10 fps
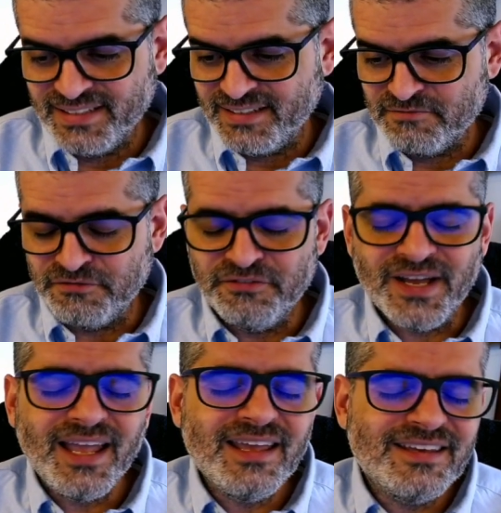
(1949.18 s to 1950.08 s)

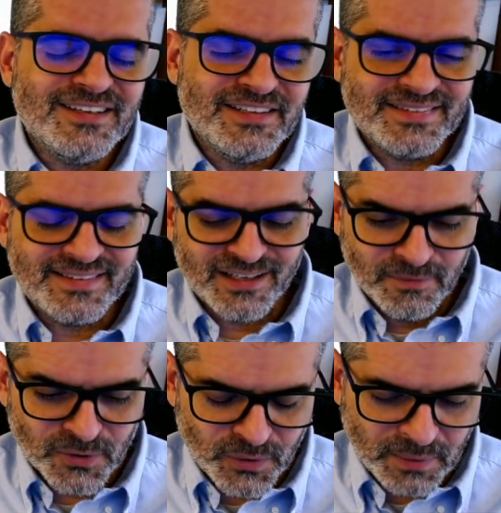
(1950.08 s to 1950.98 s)
vaguely
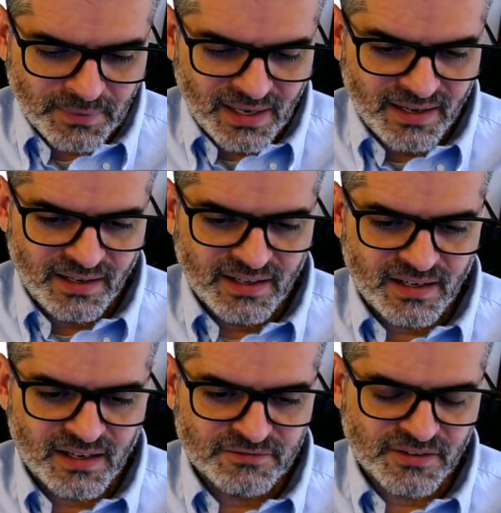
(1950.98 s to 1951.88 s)
tenable reply
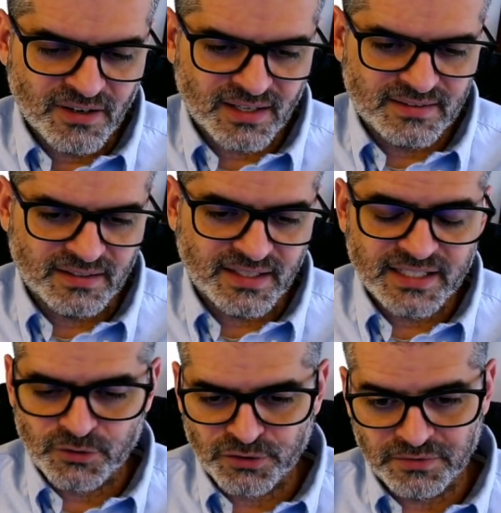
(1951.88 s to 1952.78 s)
I've gotten, and
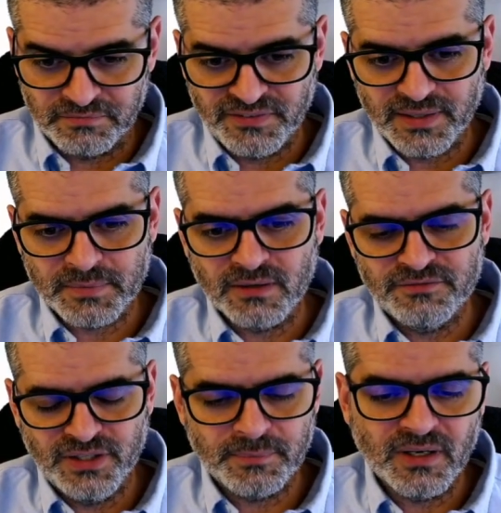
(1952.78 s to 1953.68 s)
that was from
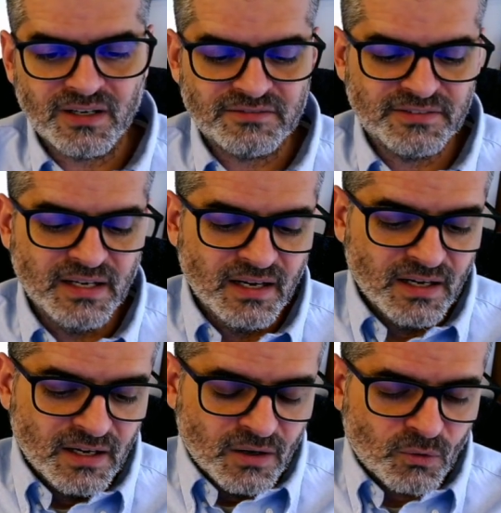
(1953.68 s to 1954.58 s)
Philip Goff,
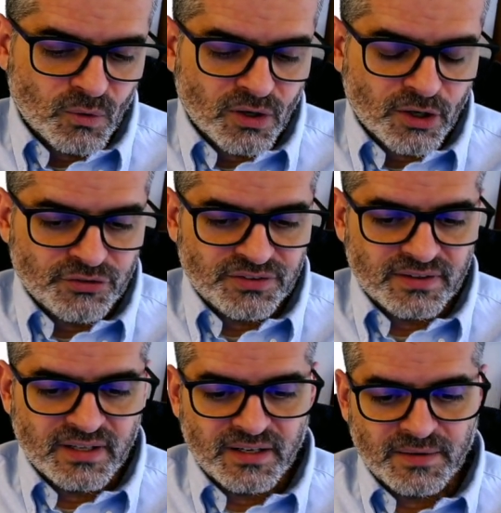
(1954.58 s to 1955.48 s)
was
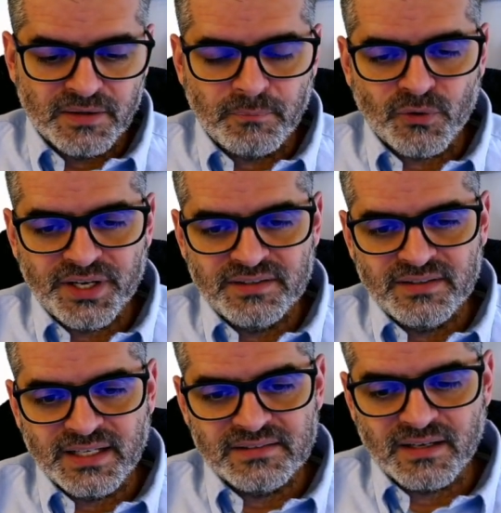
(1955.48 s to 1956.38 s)
the point
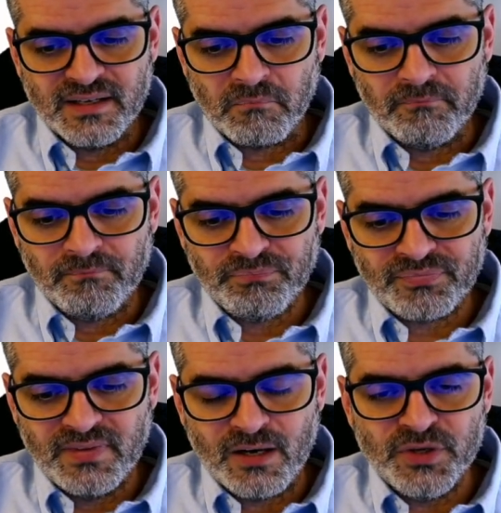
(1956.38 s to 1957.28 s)
that
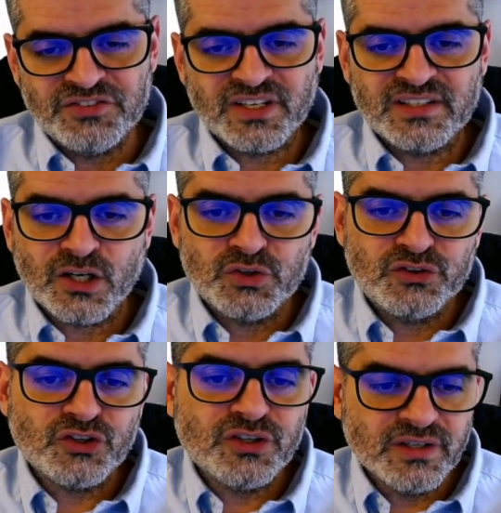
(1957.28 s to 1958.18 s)
there is an
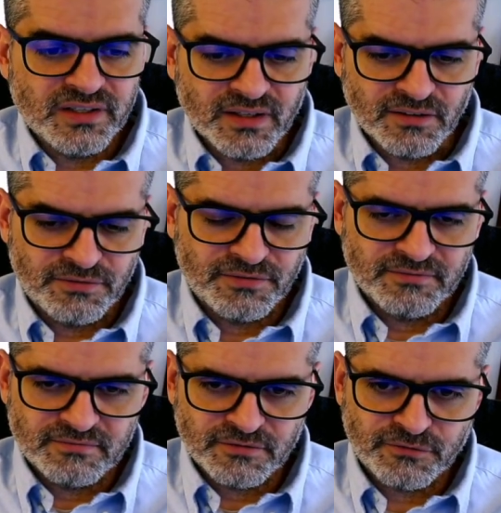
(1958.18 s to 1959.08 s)
alternative
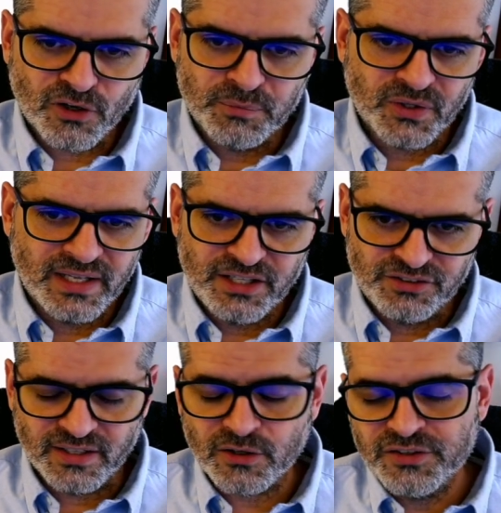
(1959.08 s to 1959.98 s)

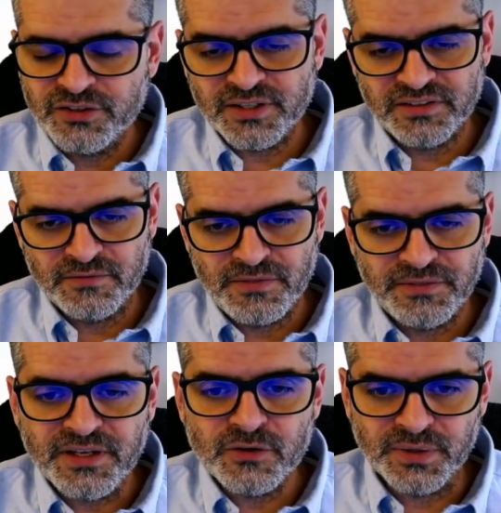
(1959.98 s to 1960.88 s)
formulation, an alternative
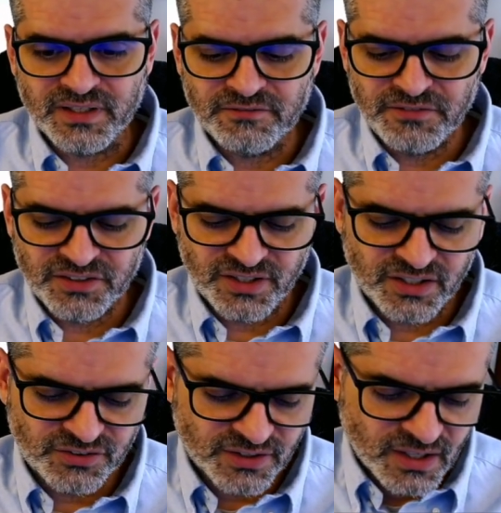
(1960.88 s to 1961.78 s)
theory in
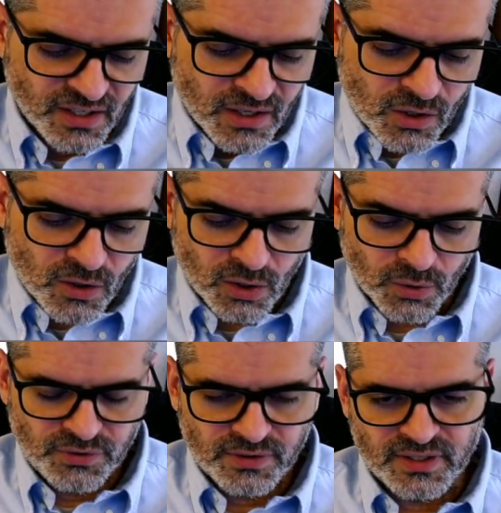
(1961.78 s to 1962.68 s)
physics
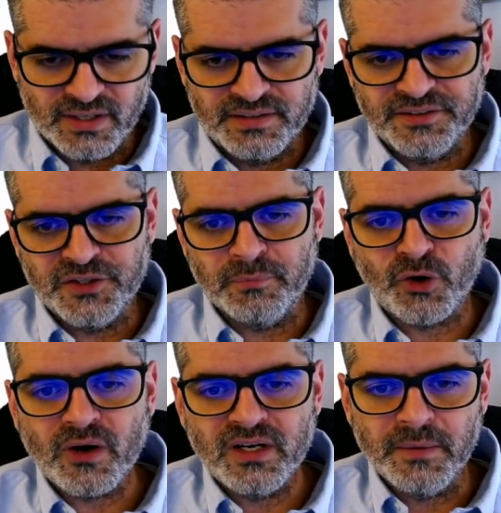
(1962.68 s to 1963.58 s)
called the
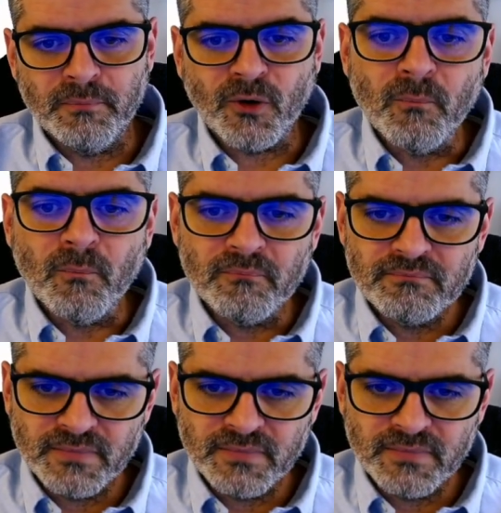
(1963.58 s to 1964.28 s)
Broglie-Bohm